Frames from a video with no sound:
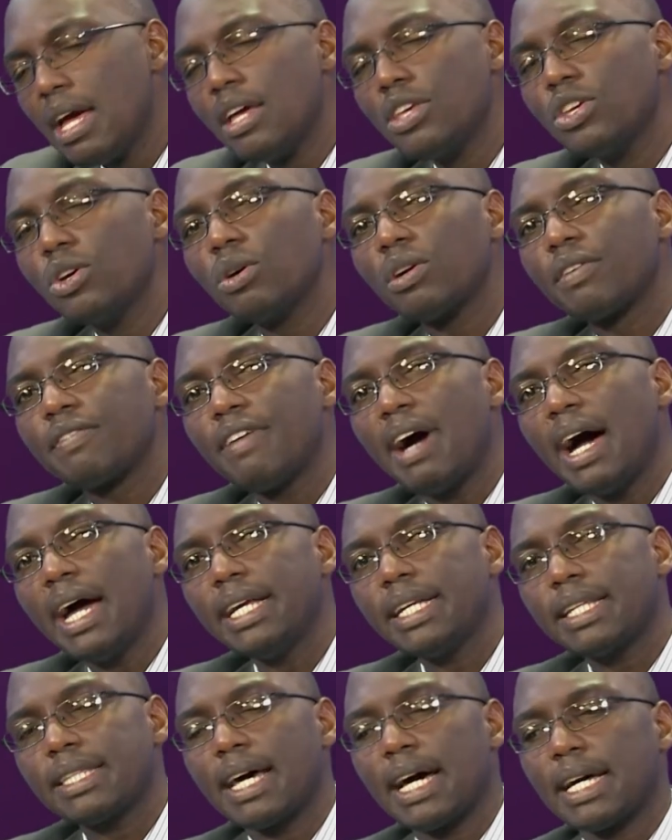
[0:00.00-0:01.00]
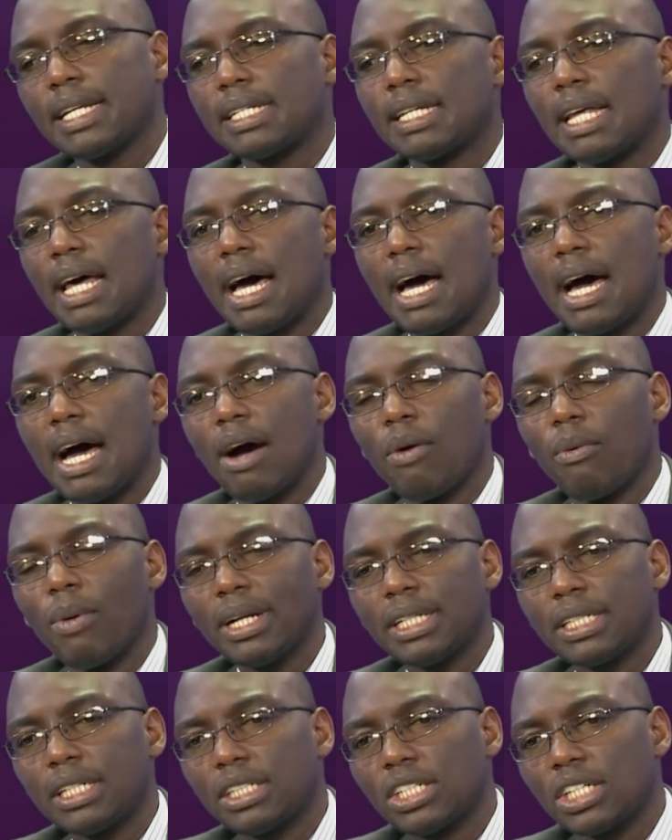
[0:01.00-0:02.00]
you would find that
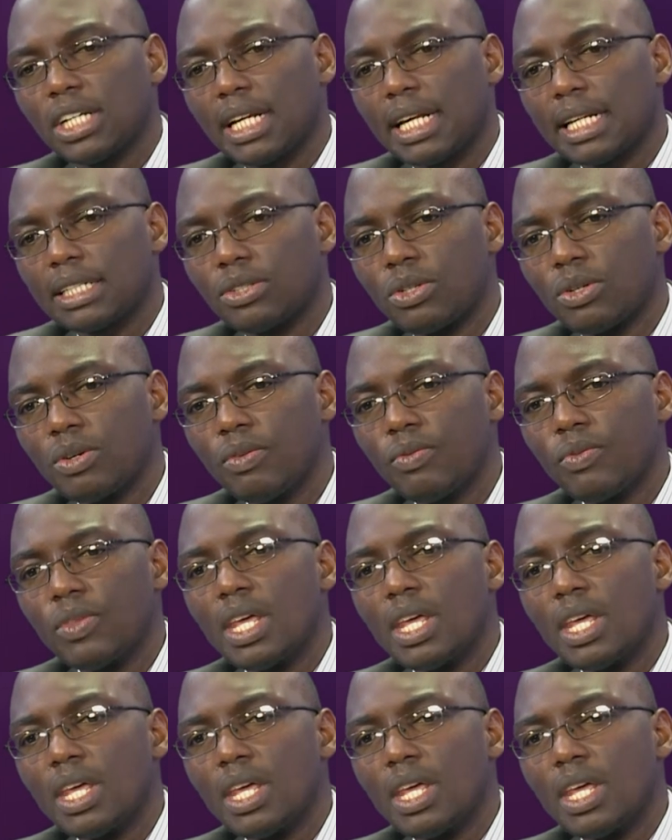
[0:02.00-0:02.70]
what did Jesus do?